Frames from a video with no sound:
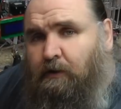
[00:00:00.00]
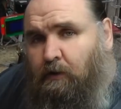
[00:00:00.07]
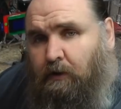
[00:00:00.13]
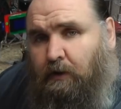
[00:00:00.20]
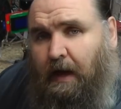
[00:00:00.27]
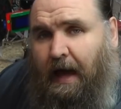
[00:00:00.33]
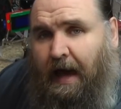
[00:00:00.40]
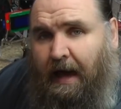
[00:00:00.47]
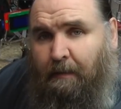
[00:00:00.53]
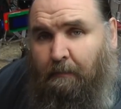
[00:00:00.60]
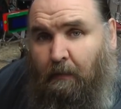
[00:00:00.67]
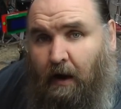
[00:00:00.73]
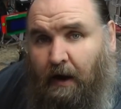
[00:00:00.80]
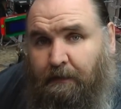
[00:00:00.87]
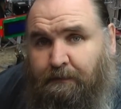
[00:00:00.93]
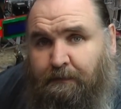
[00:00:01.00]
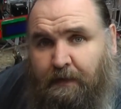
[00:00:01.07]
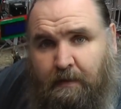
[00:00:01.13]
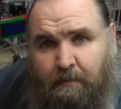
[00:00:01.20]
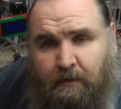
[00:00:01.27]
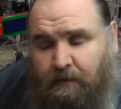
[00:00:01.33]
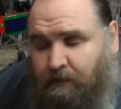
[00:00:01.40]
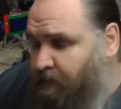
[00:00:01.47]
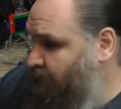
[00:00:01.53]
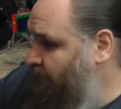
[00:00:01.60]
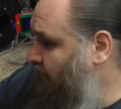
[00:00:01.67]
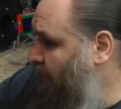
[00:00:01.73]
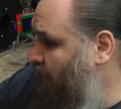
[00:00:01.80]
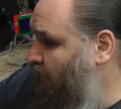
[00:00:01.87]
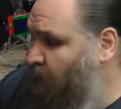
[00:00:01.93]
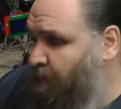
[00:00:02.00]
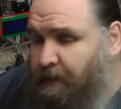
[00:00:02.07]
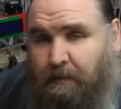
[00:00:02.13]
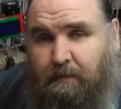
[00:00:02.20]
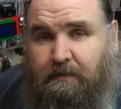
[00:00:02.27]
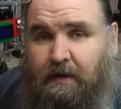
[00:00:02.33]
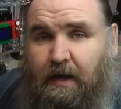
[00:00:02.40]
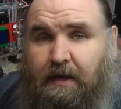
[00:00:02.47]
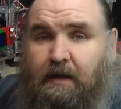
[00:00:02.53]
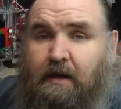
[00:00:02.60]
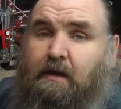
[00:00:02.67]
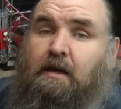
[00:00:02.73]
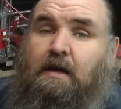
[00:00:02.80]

to look at my filaments. You know, a lot of people said,